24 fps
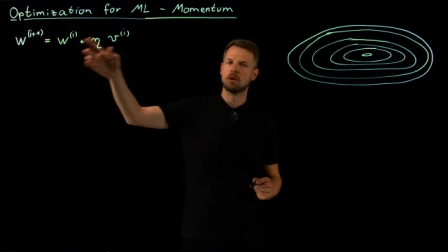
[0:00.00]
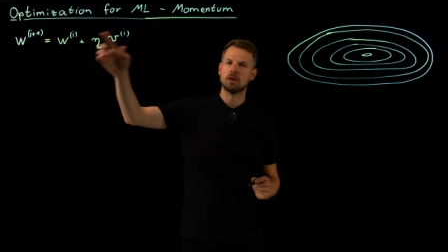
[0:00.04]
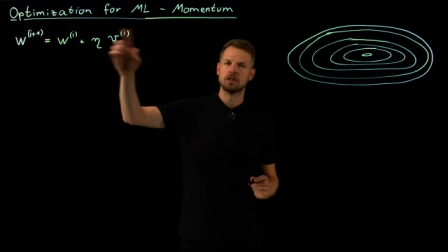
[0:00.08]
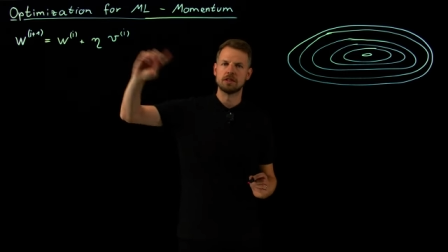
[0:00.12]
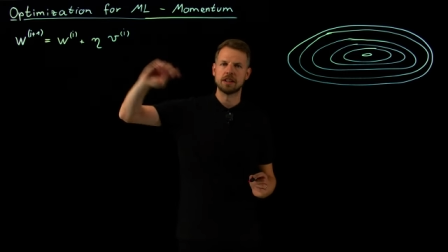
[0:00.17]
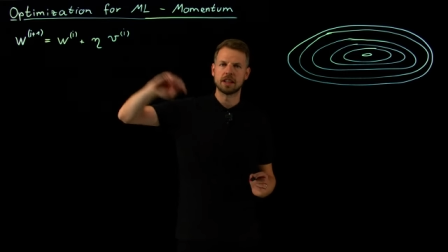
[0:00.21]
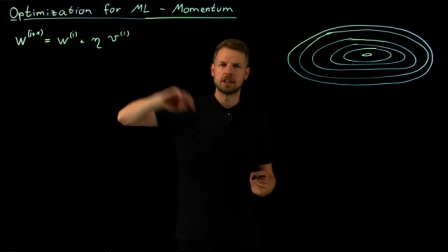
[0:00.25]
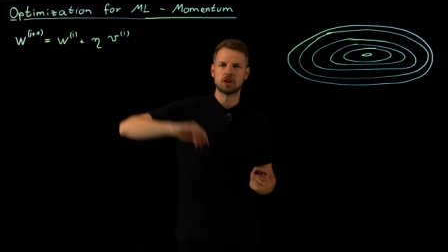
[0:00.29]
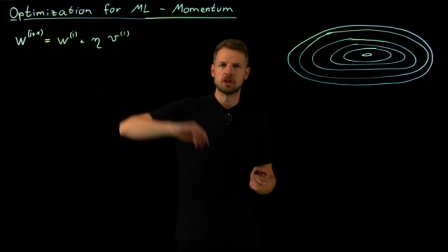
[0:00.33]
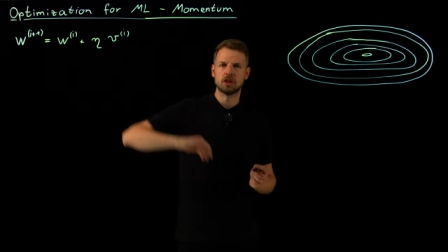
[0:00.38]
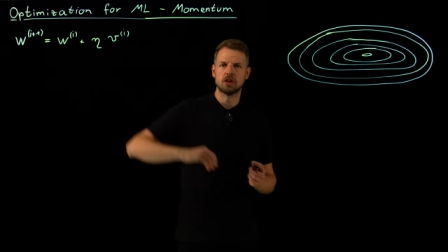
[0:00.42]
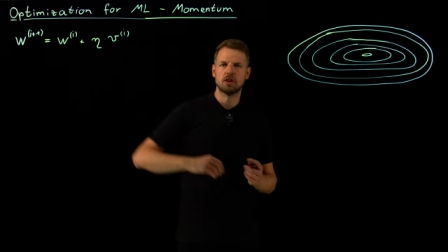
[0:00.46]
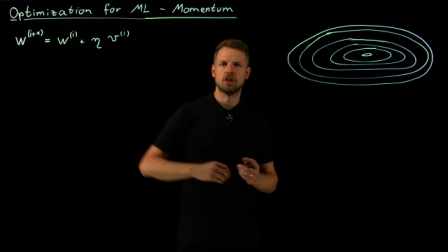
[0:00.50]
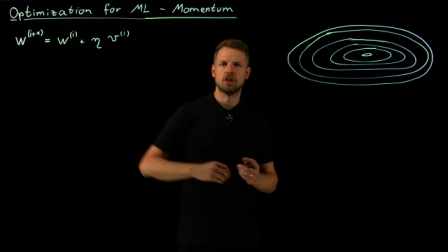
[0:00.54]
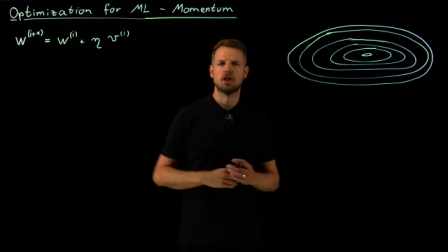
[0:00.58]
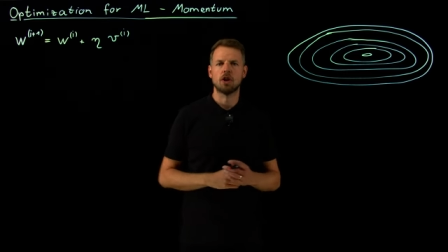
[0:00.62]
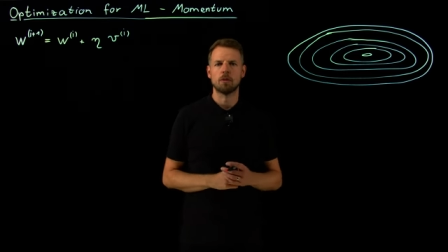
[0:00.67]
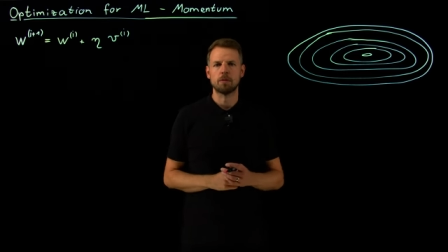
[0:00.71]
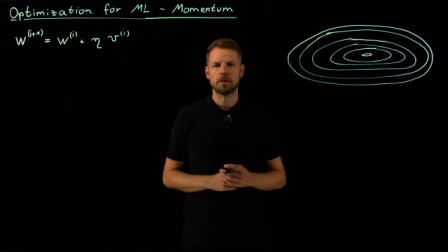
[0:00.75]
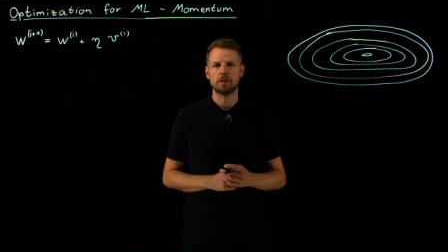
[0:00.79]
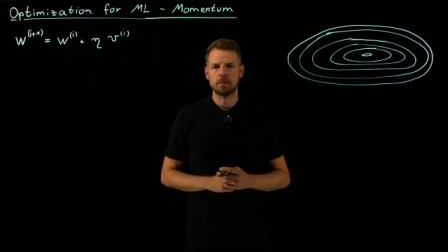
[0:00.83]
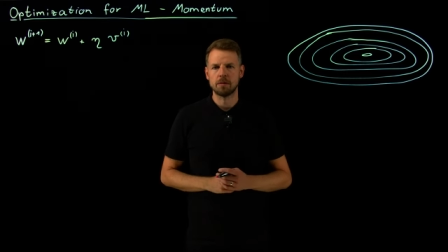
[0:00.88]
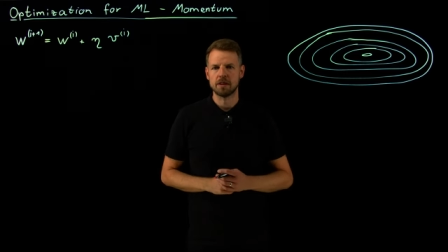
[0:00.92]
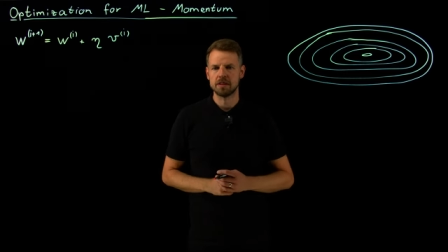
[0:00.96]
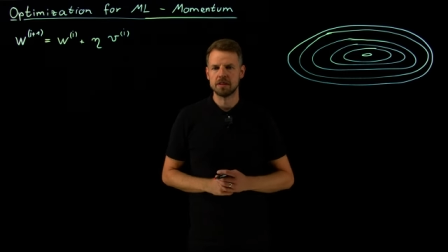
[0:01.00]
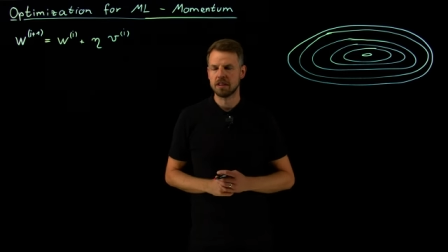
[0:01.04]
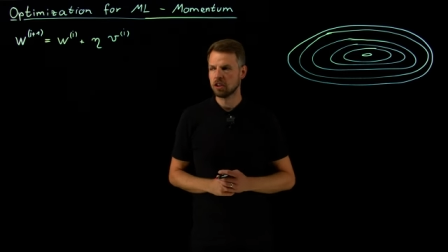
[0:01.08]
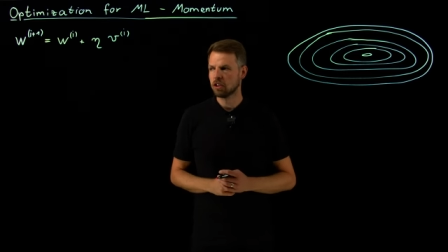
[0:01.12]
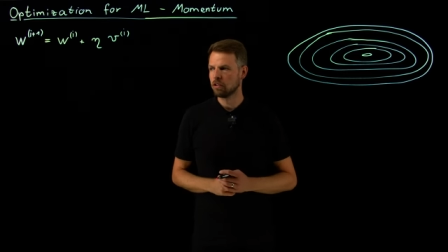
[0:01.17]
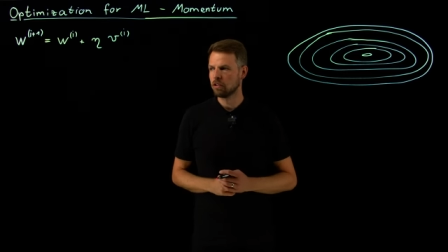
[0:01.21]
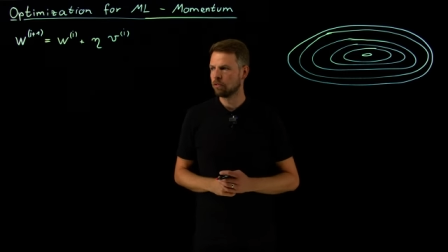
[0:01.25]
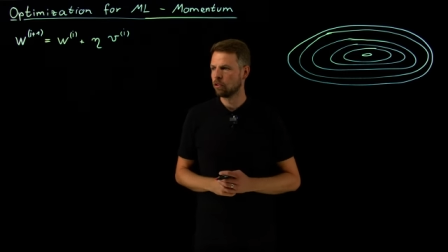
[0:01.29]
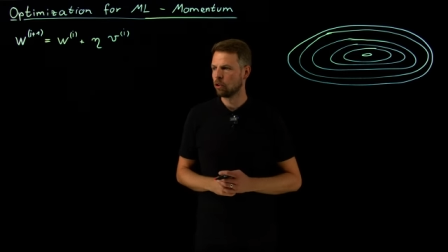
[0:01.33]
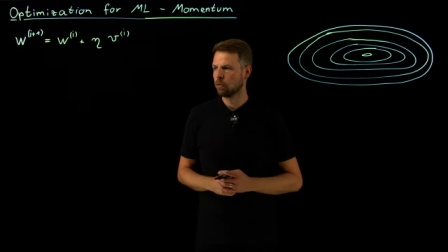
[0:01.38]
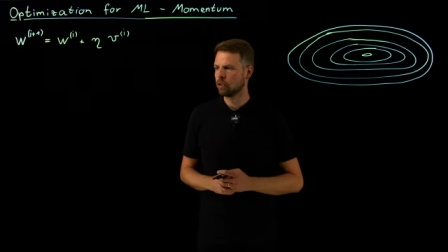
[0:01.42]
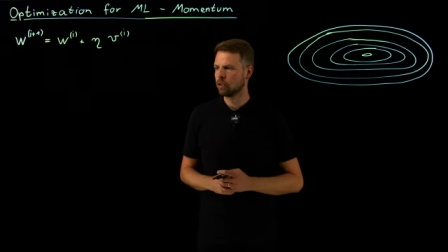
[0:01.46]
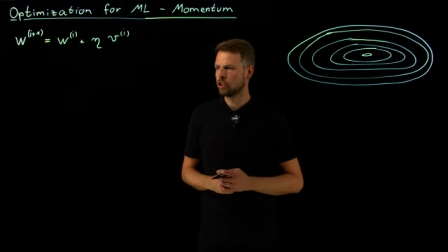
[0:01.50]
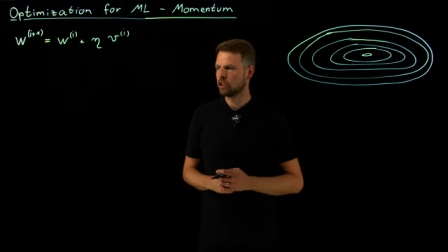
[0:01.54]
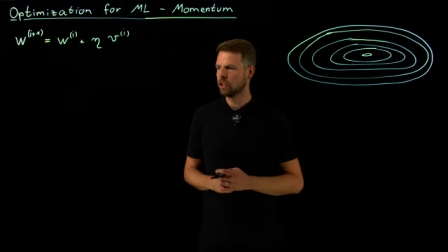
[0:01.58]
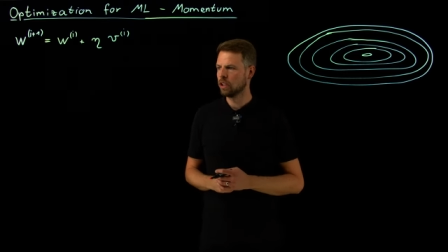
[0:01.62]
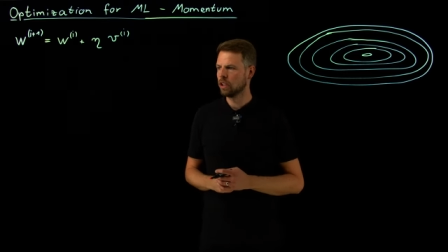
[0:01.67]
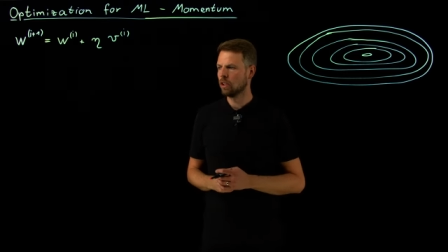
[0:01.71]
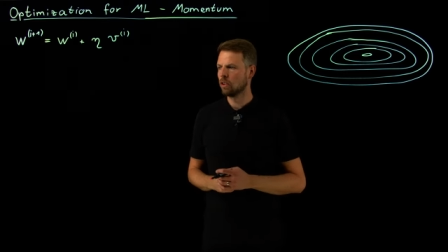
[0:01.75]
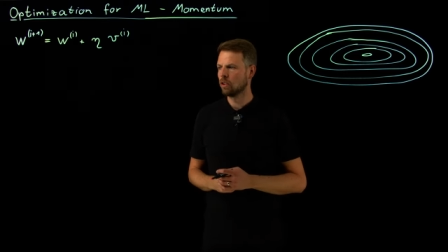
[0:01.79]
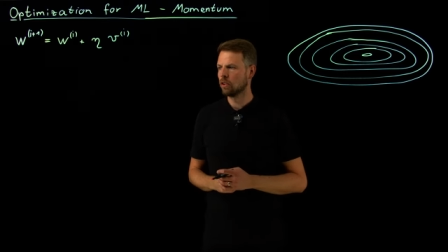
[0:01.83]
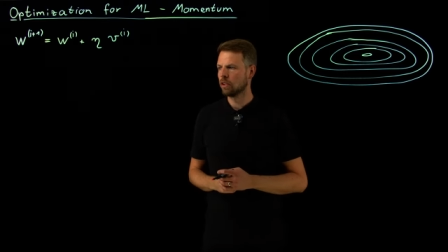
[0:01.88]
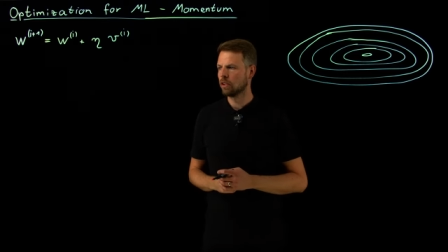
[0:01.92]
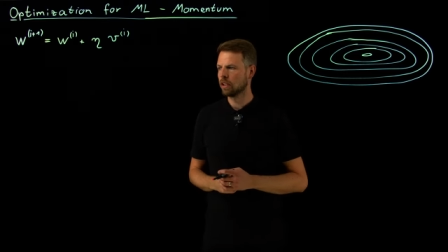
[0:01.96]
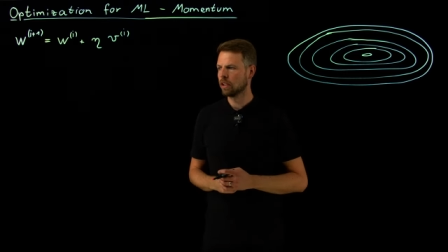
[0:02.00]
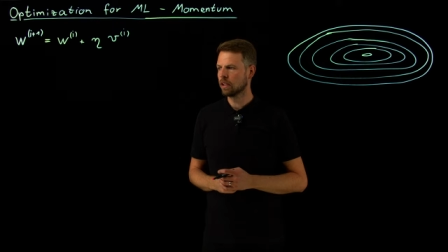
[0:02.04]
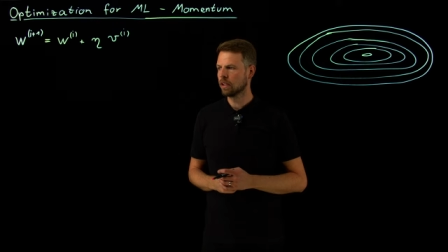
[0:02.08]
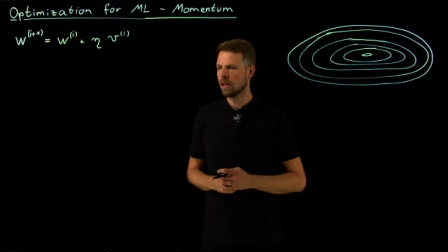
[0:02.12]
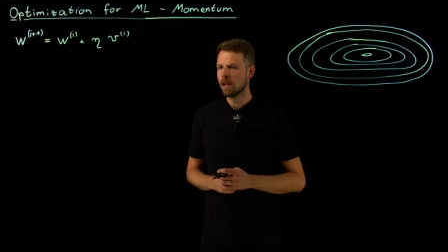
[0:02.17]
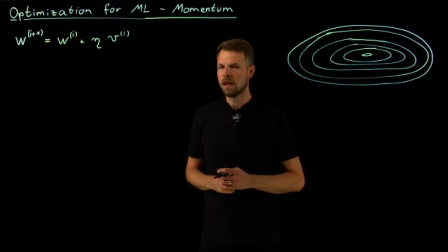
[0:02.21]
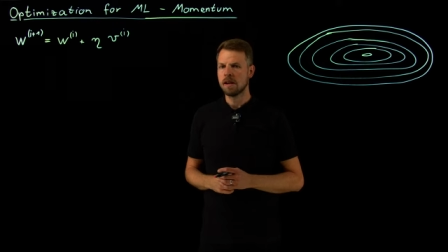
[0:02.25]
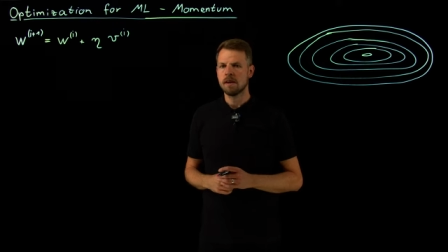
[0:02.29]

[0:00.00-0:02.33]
section on optimization for machine learning.